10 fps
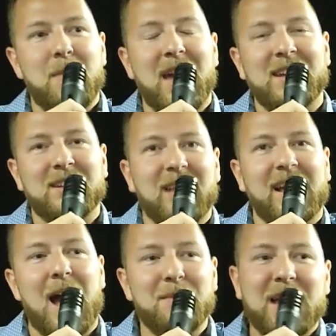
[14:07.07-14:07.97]
Man,
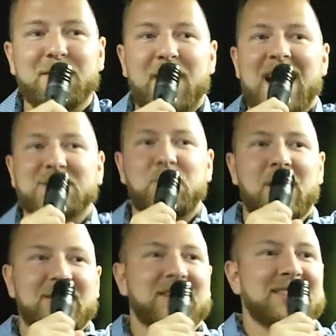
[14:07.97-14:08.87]
like, I'm not a fast
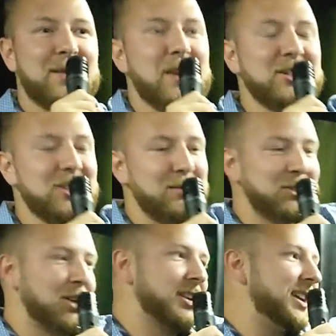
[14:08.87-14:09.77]
runner because I mentioned
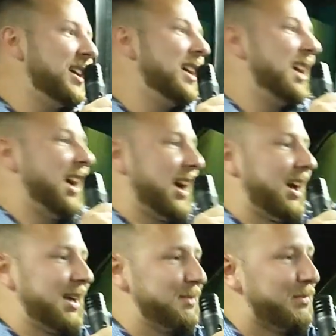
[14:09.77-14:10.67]
I'm chunky,
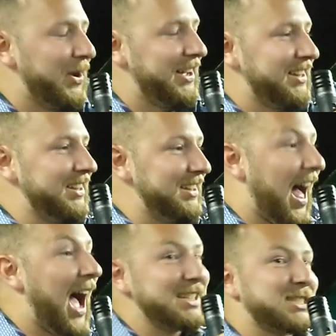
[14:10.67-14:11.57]
but
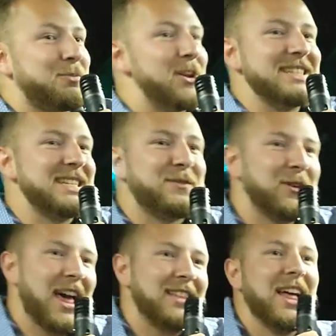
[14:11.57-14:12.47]
I
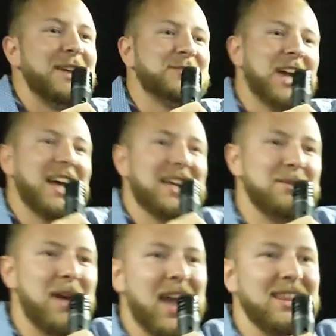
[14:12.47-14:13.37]
sprinted for that life
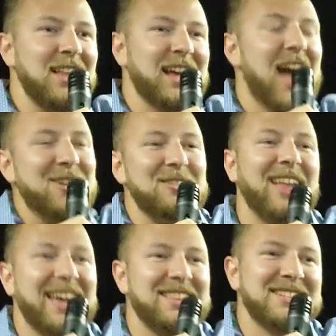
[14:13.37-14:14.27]
jacket, man. Like, I
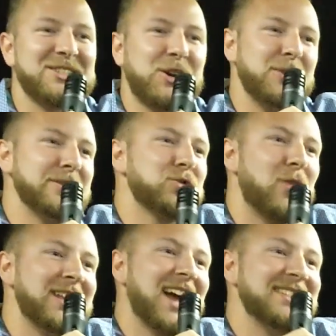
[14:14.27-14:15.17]
don't like this term in
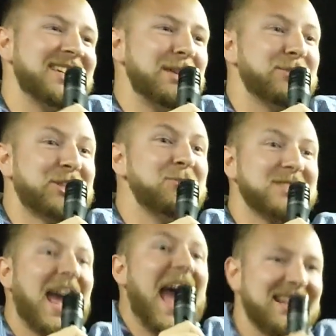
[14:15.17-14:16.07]
2019, but she
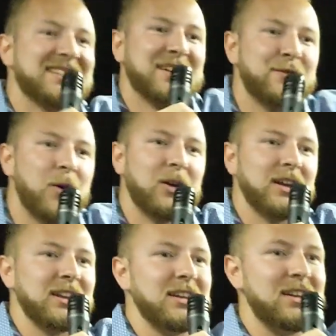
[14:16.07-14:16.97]
was asking
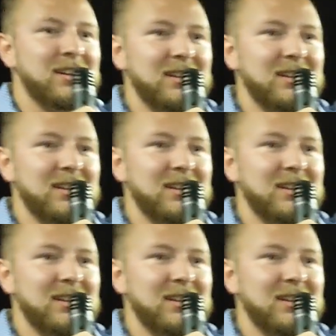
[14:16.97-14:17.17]
for it.